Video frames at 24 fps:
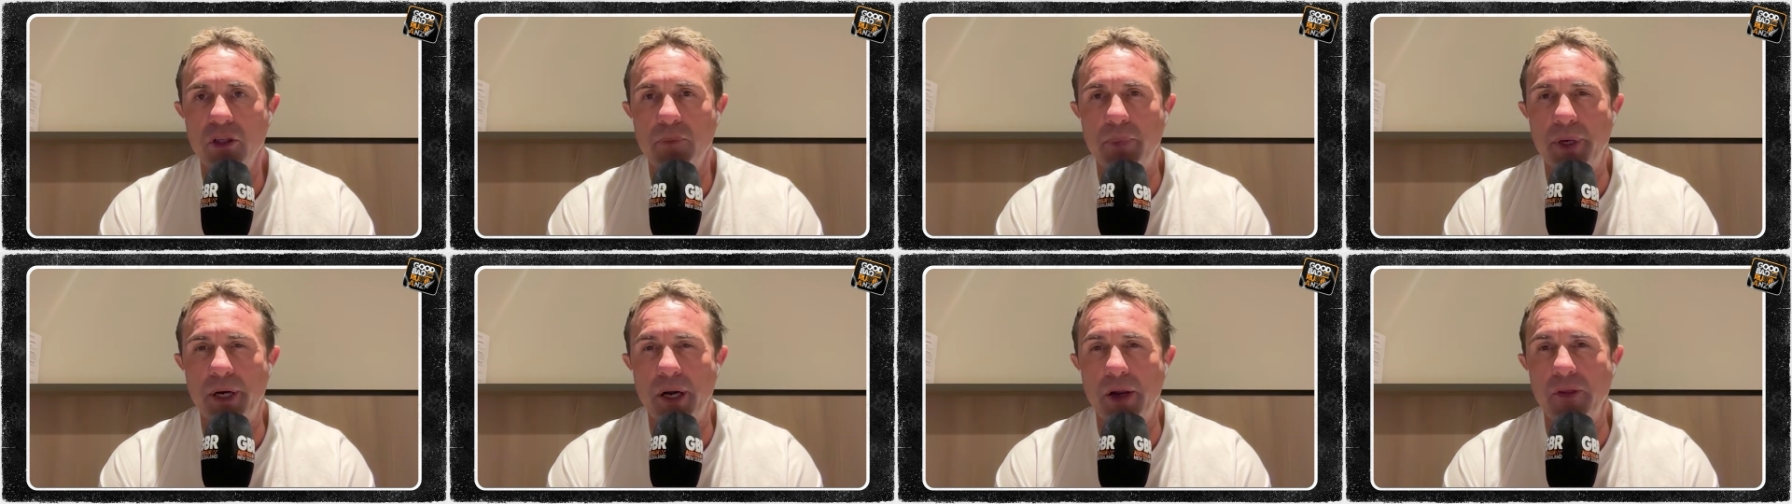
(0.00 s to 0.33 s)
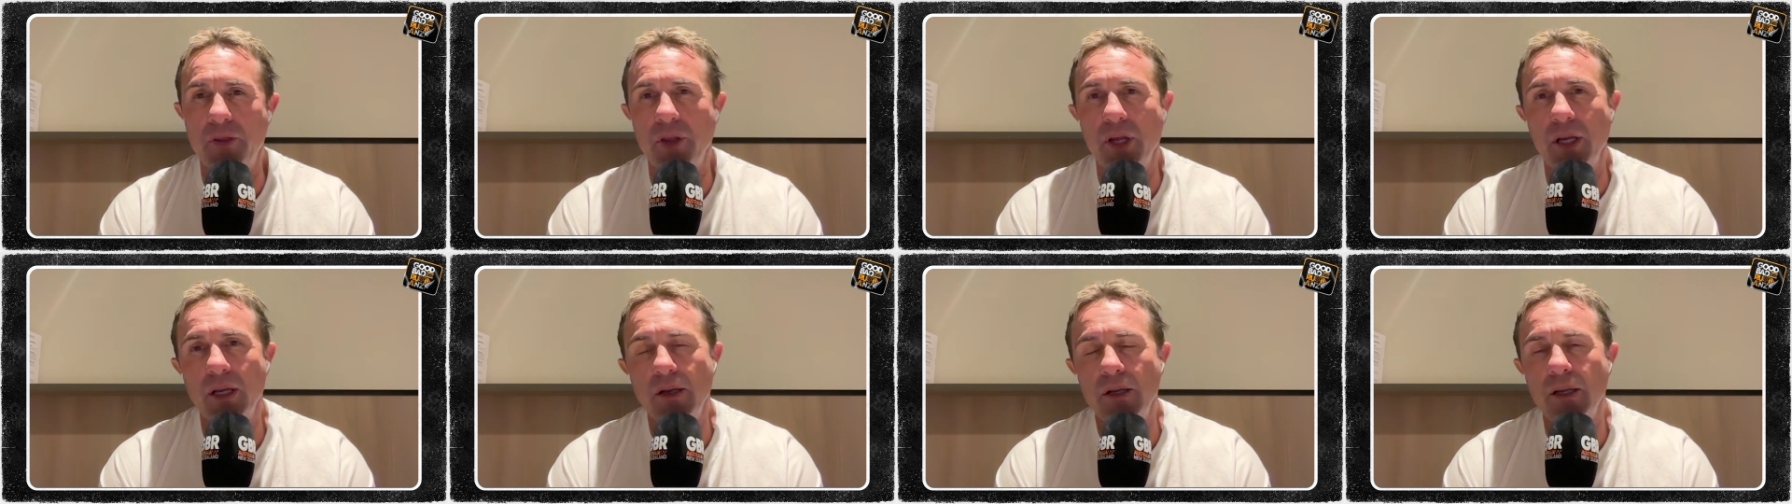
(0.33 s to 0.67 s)
But I
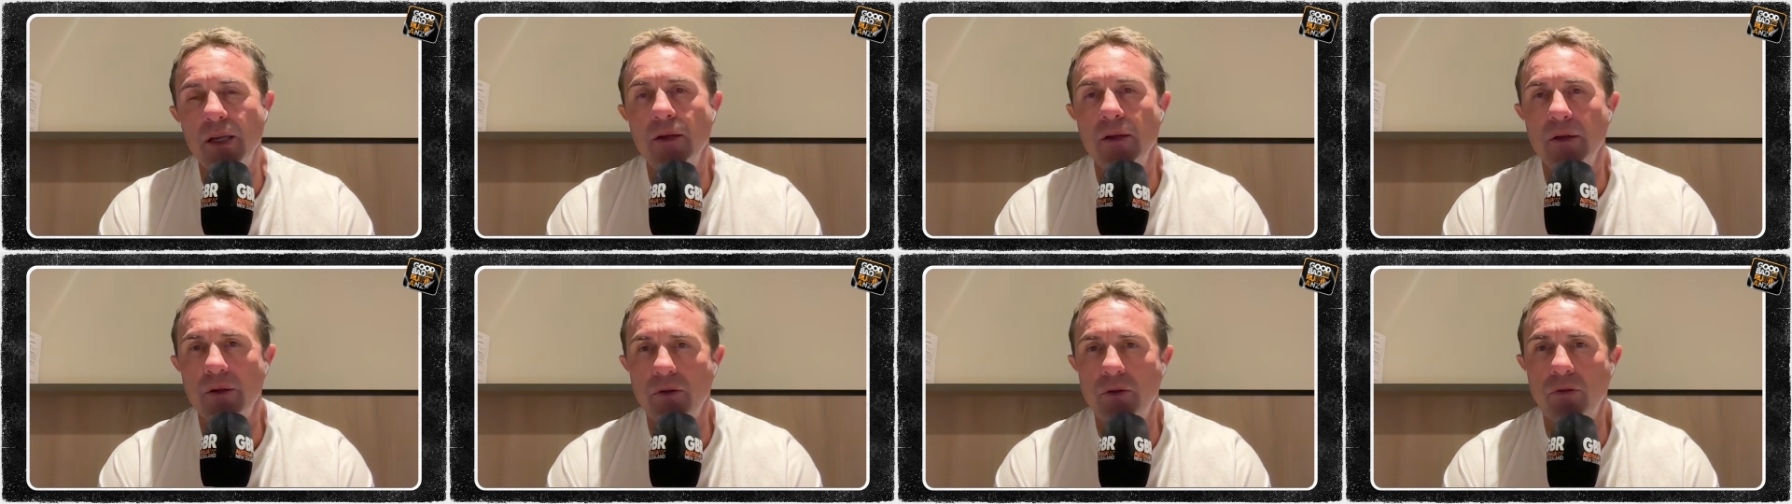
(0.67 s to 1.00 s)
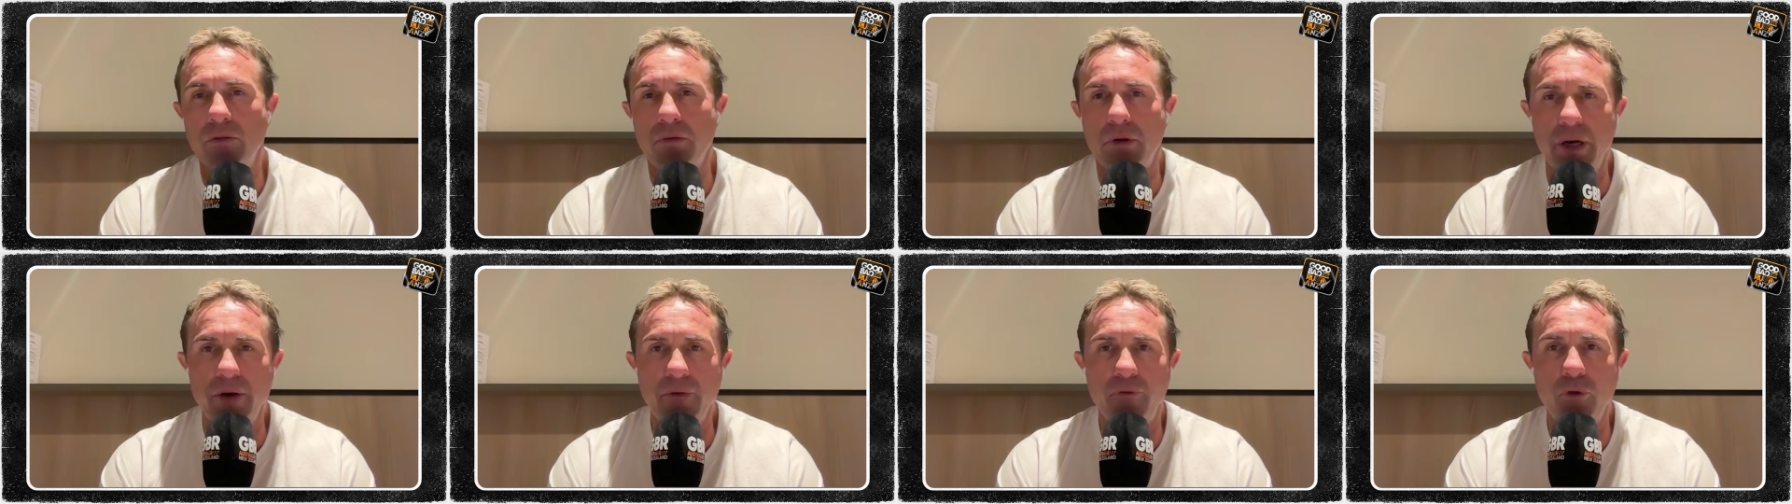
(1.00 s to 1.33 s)
think
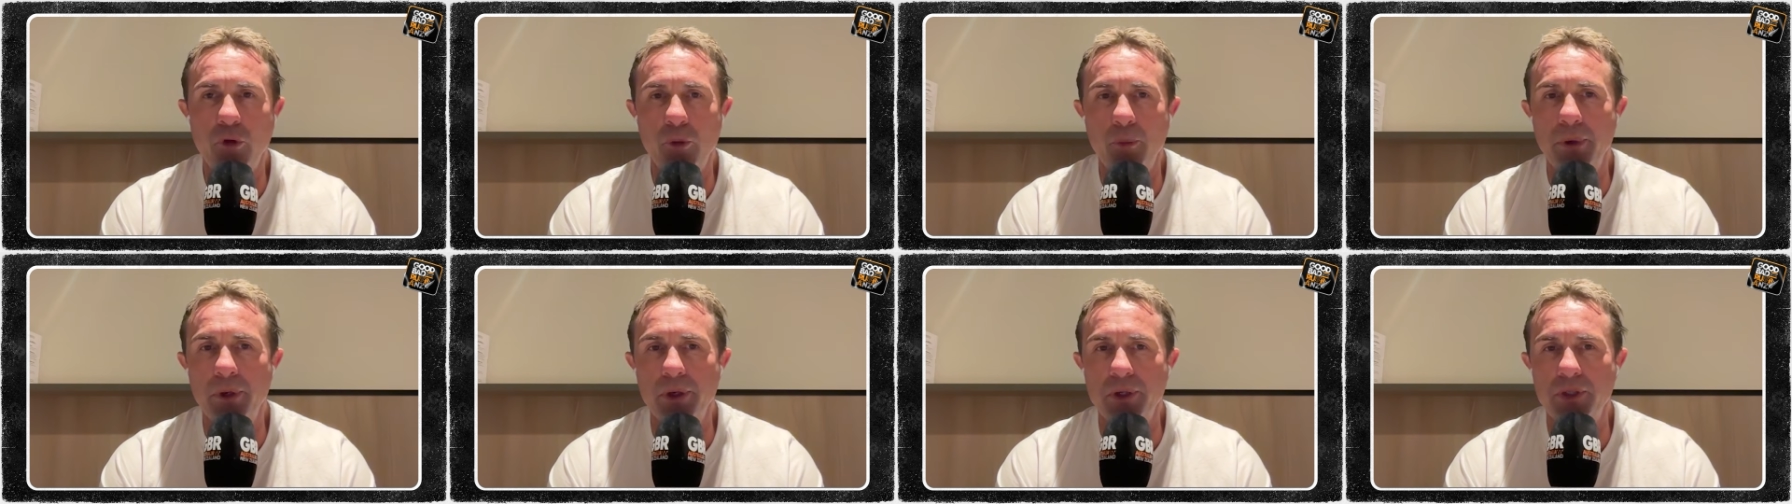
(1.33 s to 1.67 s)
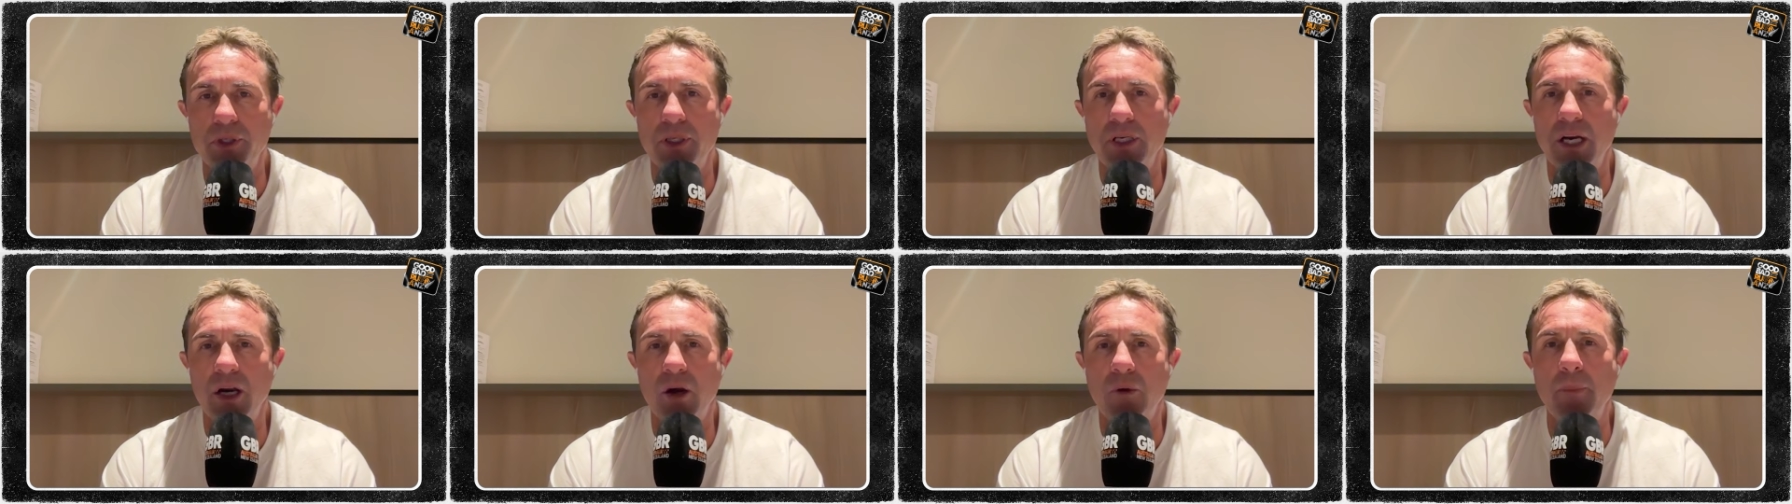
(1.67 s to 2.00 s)
3 or 4
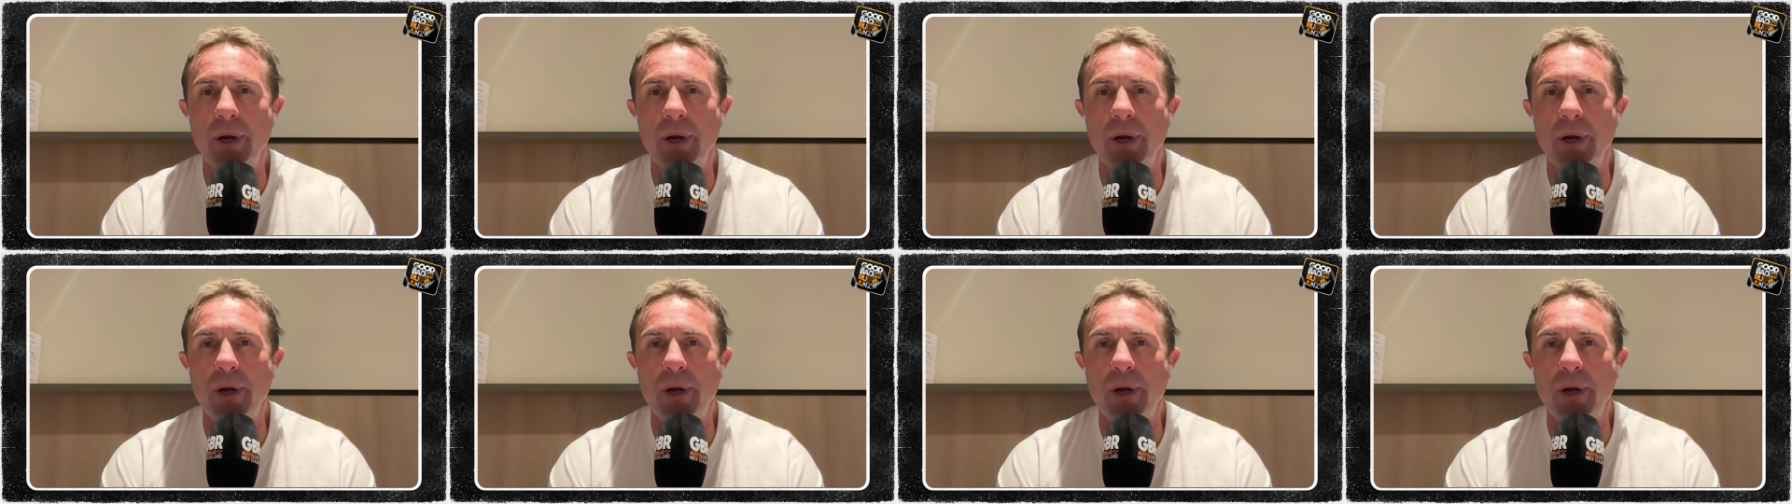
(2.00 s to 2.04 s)
personnel